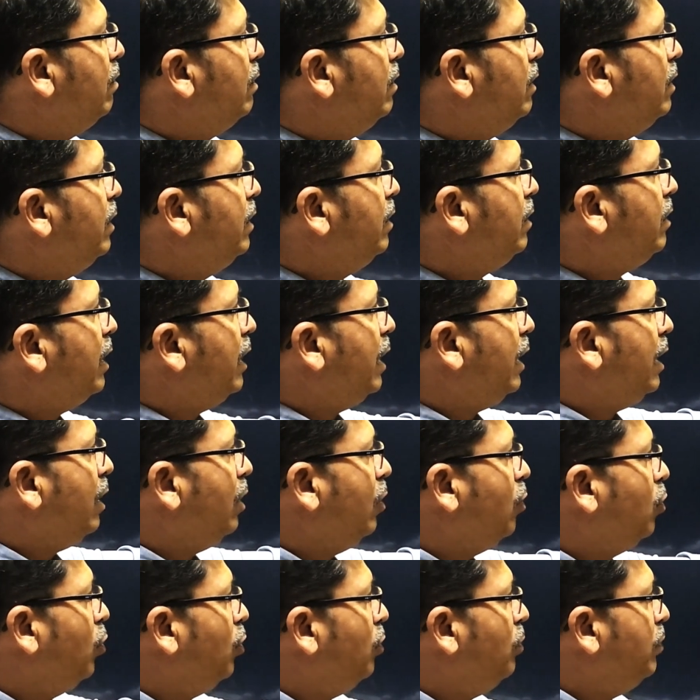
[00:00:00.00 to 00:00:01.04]
in triangle
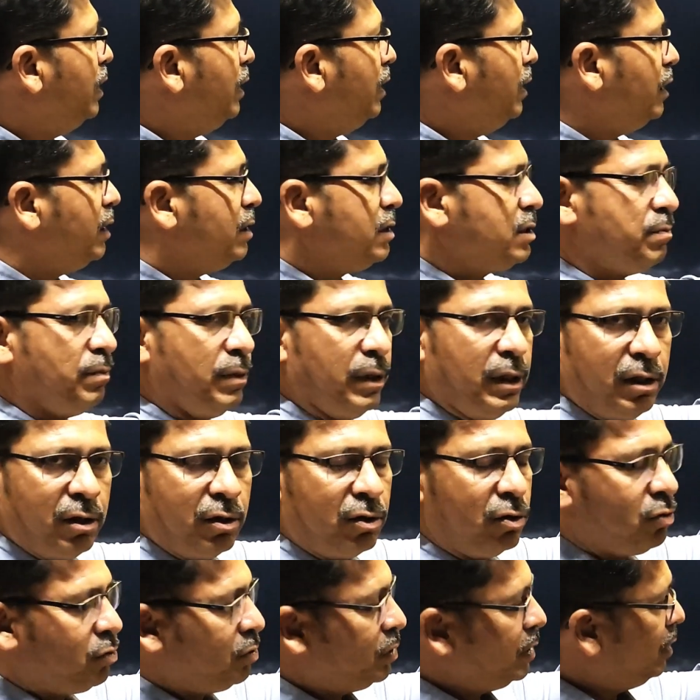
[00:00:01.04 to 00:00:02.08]
OBN, it is better
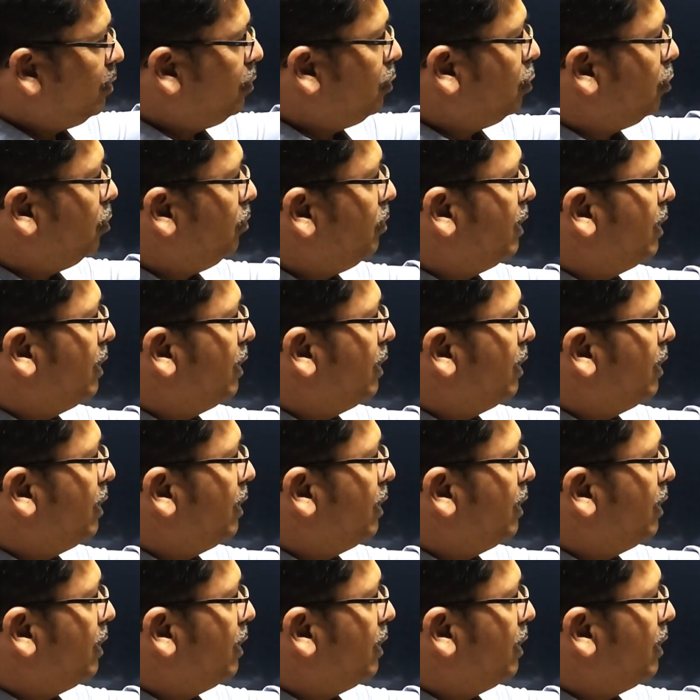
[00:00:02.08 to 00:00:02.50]
to take OB.